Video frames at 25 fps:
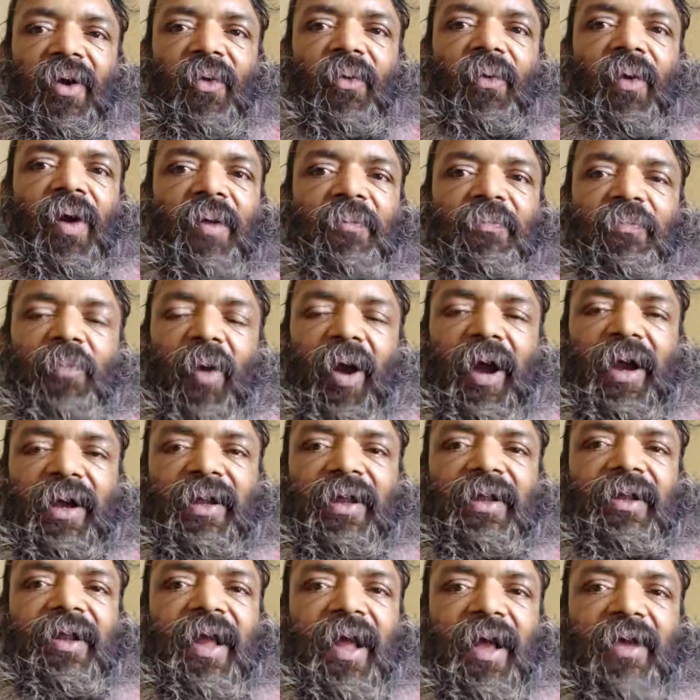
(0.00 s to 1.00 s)
One
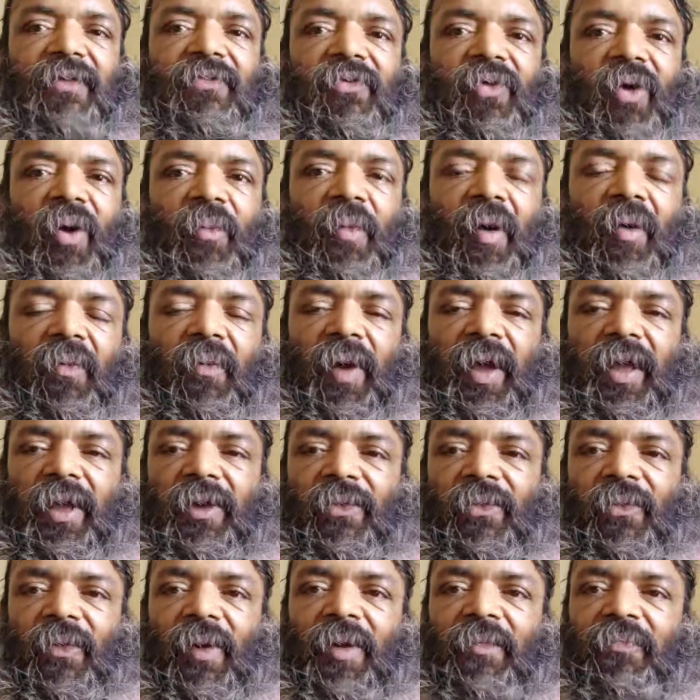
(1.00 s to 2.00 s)
point is x comma y,
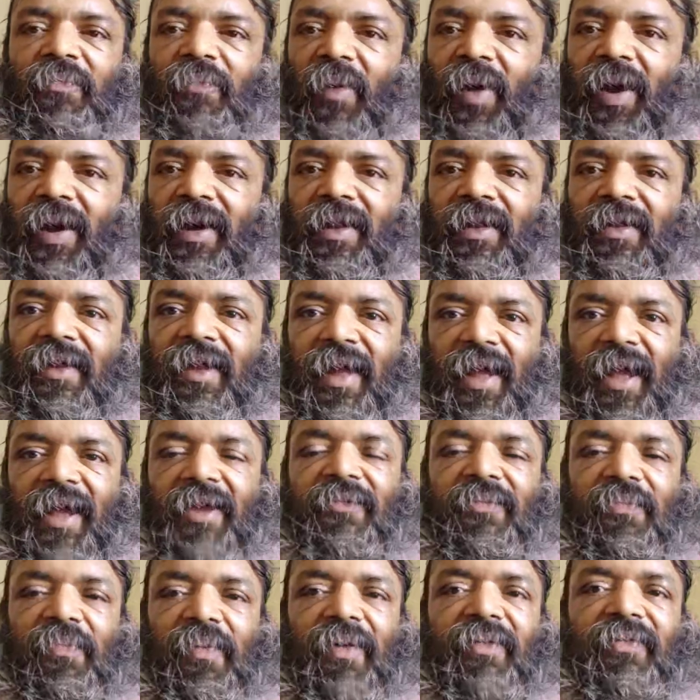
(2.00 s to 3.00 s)
one point is
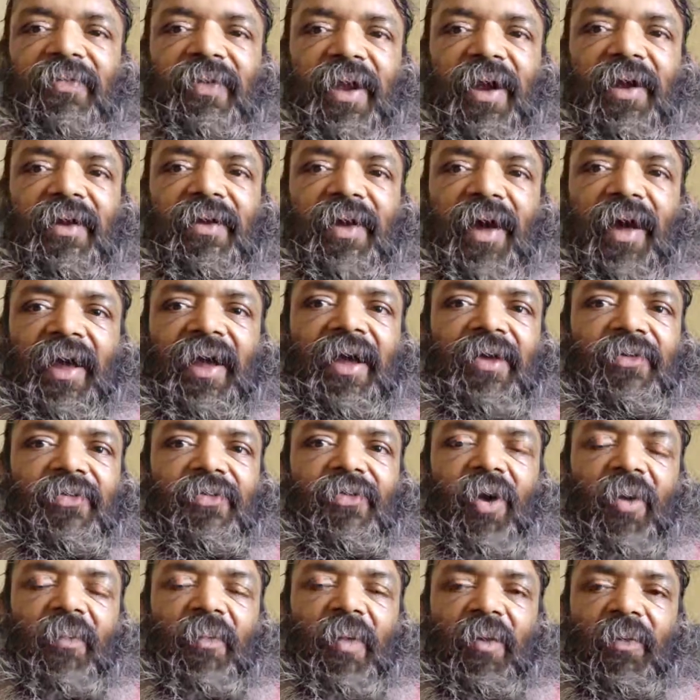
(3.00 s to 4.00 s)
x plus delta x
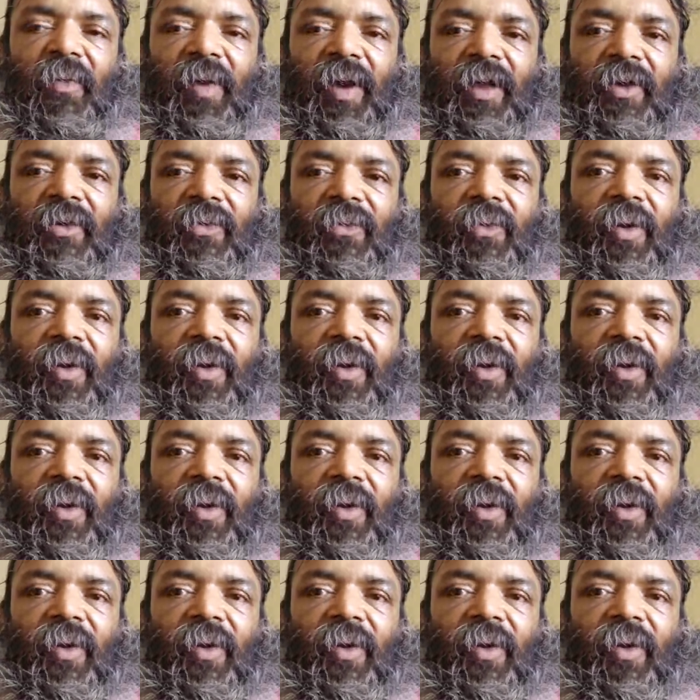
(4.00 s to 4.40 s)
comma y,